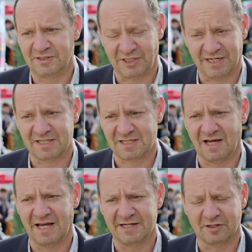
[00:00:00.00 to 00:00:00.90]

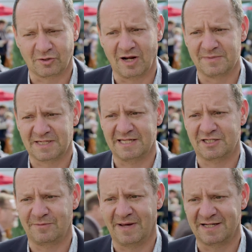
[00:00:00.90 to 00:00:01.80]
genocide and crimes
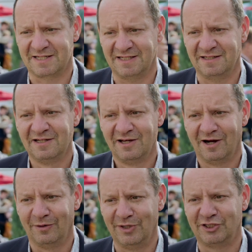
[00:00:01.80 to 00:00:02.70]
against humanity
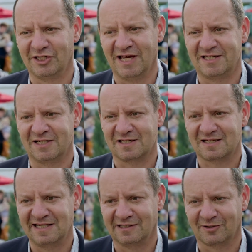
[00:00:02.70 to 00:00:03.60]
originated as
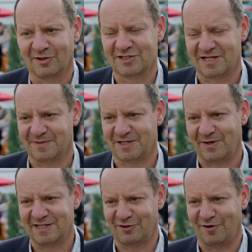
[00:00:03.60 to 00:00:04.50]
legal concepts. So
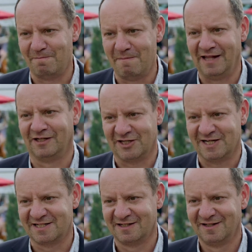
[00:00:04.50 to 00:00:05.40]
I sort of melded